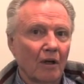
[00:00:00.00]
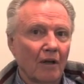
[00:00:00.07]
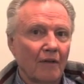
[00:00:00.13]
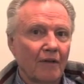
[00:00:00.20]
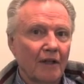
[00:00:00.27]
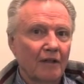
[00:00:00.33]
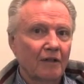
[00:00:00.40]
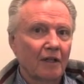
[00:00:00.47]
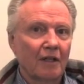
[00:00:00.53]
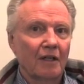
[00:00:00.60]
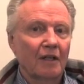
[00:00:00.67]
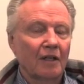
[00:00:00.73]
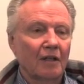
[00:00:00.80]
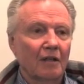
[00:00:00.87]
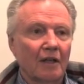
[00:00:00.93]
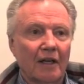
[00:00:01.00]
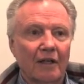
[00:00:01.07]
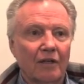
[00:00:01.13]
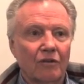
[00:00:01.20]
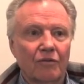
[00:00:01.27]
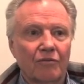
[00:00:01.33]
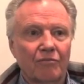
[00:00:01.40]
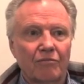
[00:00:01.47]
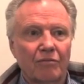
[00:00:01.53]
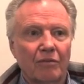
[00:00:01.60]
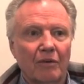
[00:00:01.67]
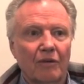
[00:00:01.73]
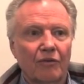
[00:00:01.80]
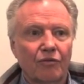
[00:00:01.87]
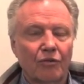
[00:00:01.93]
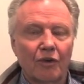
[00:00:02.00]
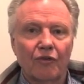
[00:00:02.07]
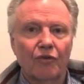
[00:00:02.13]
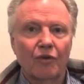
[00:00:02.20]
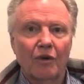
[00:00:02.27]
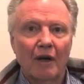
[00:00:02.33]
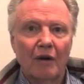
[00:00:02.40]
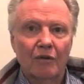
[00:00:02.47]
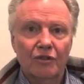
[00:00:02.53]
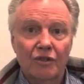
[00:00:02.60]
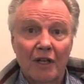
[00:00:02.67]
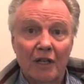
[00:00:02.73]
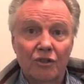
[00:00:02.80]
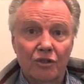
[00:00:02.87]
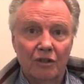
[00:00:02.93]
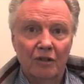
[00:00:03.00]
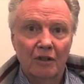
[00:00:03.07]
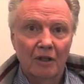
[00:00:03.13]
They did it in like a 3 or 4 hour session